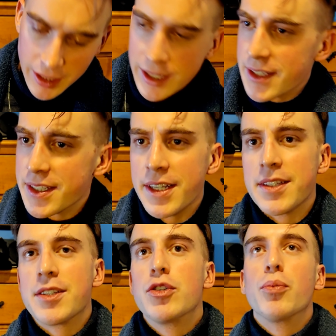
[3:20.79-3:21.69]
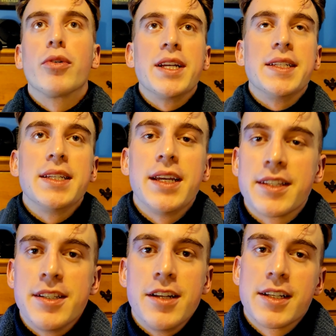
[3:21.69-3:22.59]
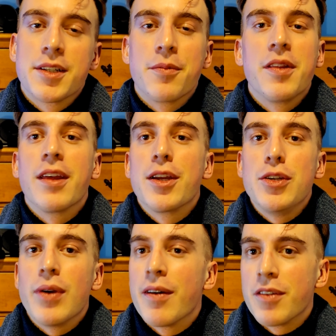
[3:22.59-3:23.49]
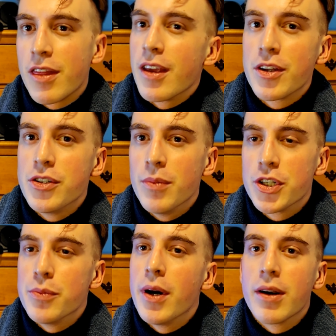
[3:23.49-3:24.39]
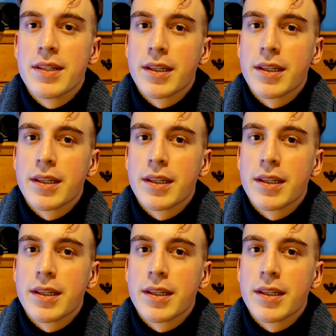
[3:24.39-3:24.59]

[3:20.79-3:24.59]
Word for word: Like it's it's super easy. It's not something that you have to think too much about.